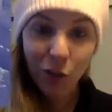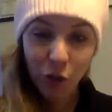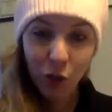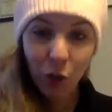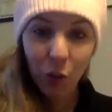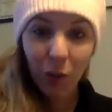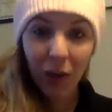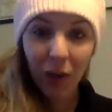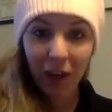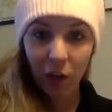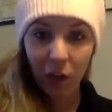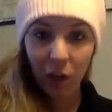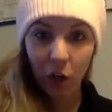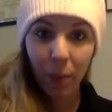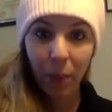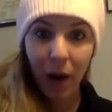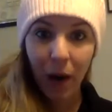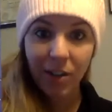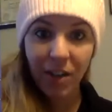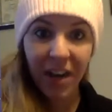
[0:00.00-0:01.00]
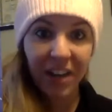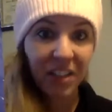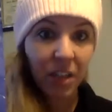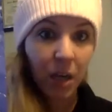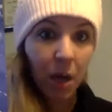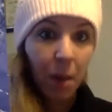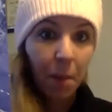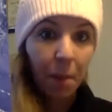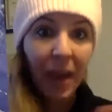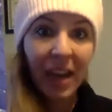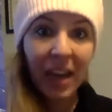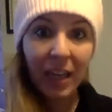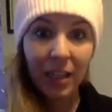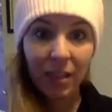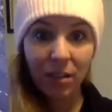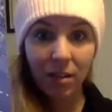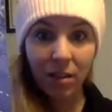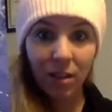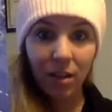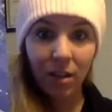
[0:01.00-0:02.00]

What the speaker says: doing an art project, paint,